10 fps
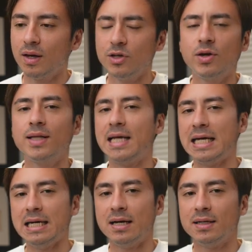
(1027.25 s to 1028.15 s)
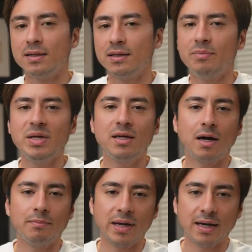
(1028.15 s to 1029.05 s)
You get the idea. Let me
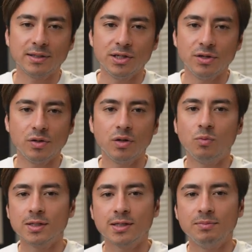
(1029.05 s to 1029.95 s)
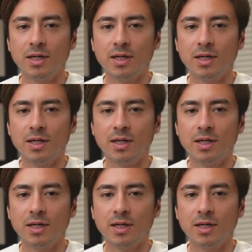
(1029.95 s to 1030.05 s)
come back to you once I'm